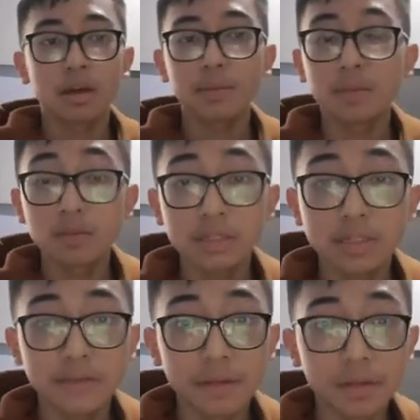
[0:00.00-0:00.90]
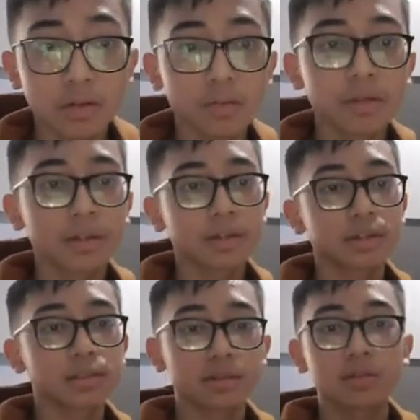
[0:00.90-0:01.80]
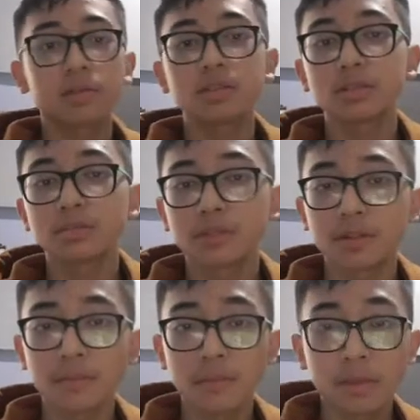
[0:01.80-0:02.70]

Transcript: I'm doing this video because, according to me,